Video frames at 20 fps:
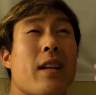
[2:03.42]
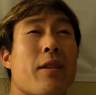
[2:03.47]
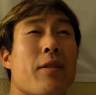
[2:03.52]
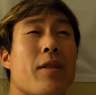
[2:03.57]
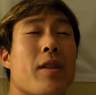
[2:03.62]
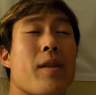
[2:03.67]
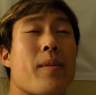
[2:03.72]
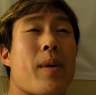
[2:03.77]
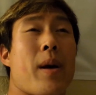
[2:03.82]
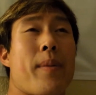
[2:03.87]
not
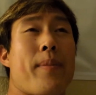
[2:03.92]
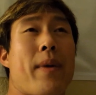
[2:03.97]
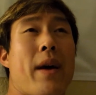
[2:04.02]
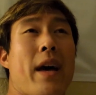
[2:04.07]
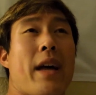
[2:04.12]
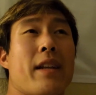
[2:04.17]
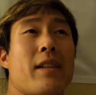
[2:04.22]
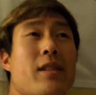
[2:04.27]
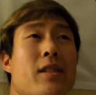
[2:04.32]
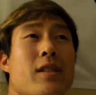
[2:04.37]
really my
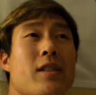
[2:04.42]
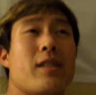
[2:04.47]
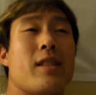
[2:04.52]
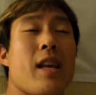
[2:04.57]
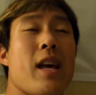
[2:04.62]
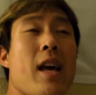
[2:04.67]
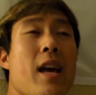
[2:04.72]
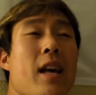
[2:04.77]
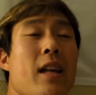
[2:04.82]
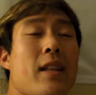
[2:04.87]
bad, it's
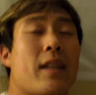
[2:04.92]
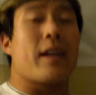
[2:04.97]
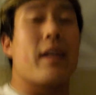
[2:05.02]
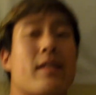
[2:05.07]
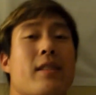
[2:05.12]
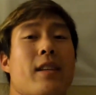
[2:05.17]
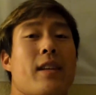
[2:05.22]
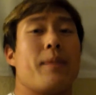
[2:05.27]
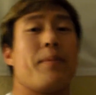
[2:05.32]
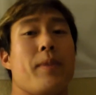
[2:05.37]
just, like
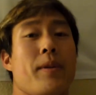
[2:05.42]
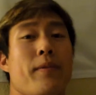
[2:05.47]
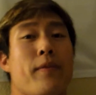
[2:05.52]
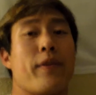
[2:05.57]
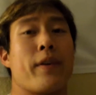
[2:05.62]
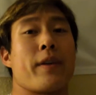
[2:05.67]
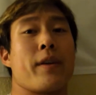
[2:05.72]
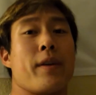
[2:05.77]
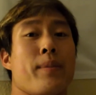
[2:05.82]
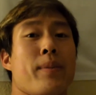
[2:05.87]
I said, I've been
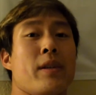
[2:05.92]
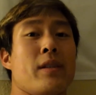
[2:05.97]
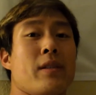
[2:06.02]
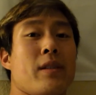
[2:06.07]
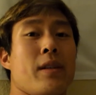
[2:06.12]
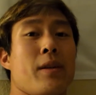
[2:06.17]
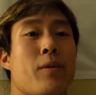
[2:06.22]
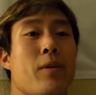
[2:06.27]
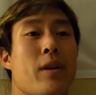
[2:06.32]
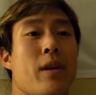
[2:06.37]
very
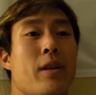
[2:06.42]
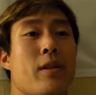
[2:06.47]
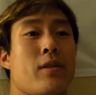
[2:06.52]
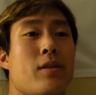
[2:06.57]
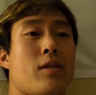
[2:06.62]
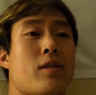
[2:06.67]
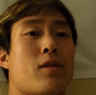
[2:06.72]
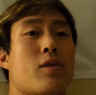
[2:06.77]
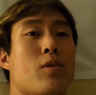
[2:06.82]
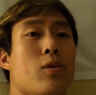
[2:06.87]
busy with
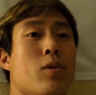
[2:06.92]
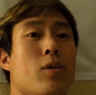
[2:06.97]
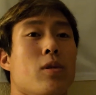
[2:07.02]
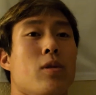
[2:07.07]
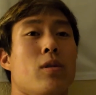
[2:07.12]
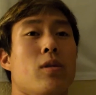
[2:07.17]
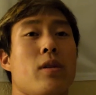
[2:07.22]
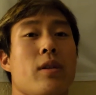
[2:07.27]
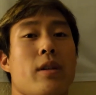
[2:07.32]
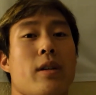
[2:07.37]

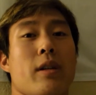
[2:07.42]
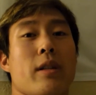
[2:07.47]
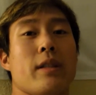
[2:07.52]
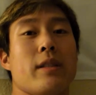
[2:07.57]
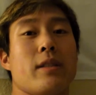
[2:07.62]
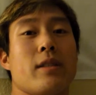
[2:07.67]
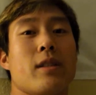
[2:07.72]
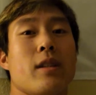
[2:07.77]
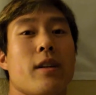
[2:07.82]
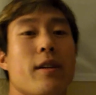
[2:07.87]
school and all
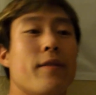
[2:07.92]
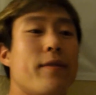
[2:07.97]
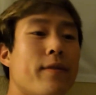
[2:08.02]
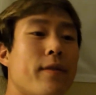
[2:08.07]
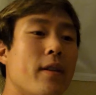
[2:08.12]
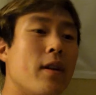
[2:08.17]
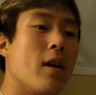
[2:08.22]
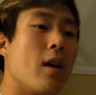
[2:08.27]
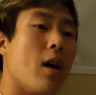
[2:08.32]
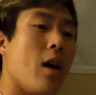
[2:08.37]
this
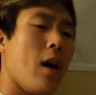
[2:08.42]
stuff.